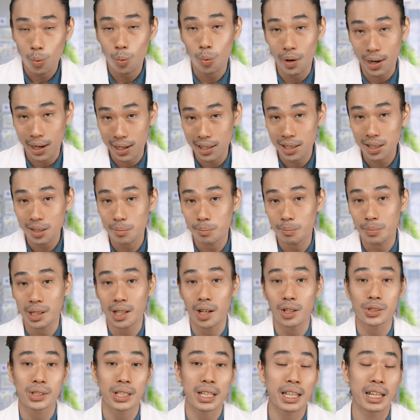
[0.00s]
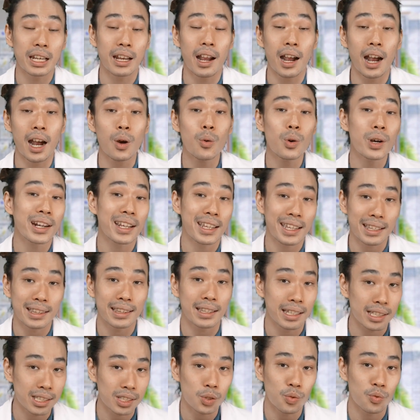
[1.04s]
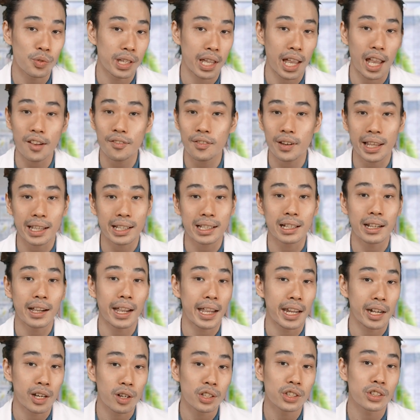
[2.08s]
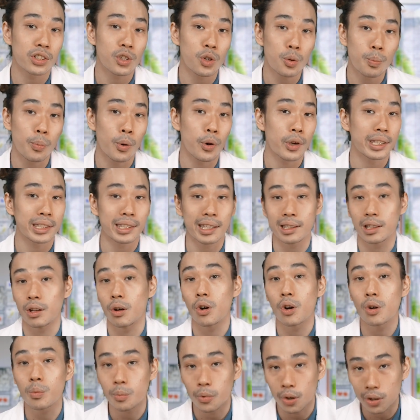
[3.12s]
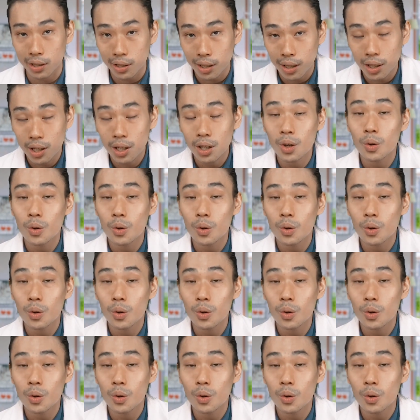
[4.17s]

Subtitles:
Why? Because in our kidneys, we have like a erythropoietin hormone,